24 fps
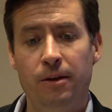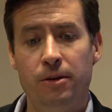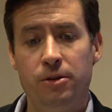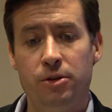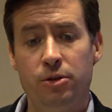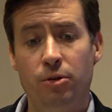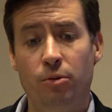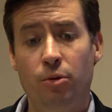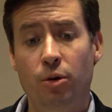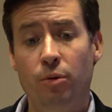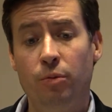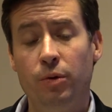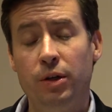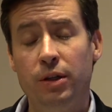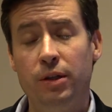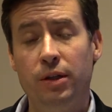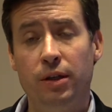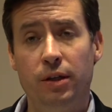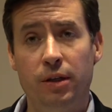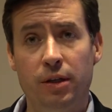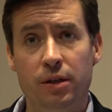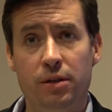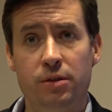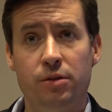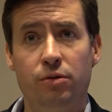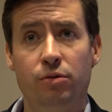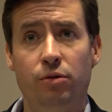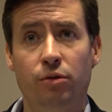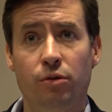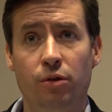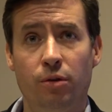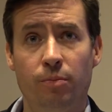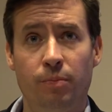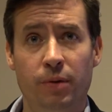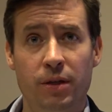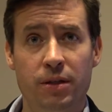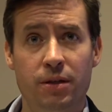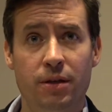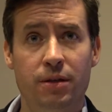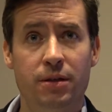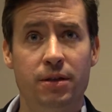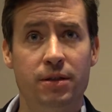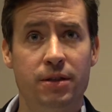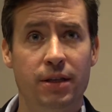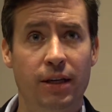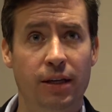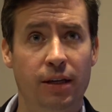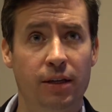So what we did is, through the
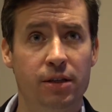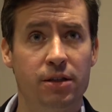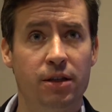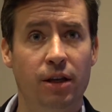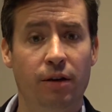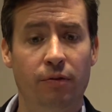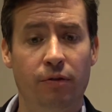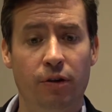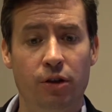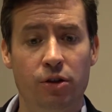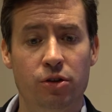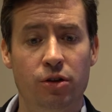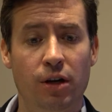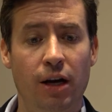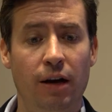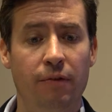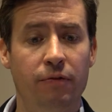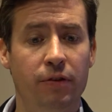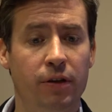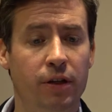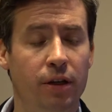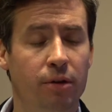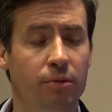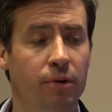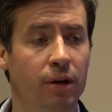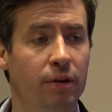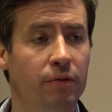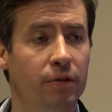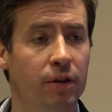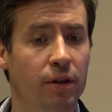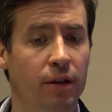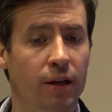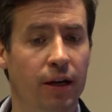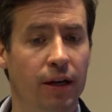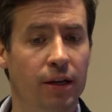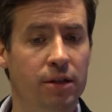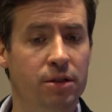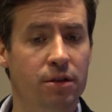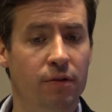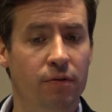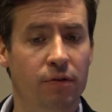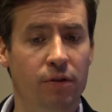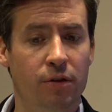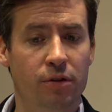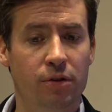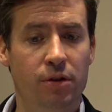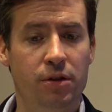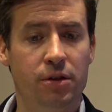Businesses Ending Slavery and Trafficking, we have an alliance of
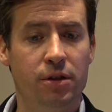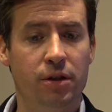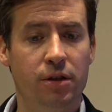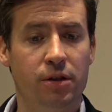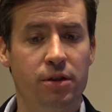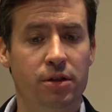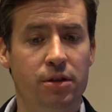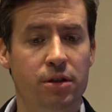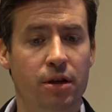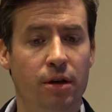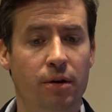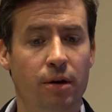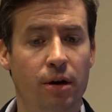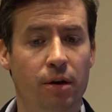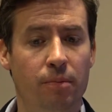36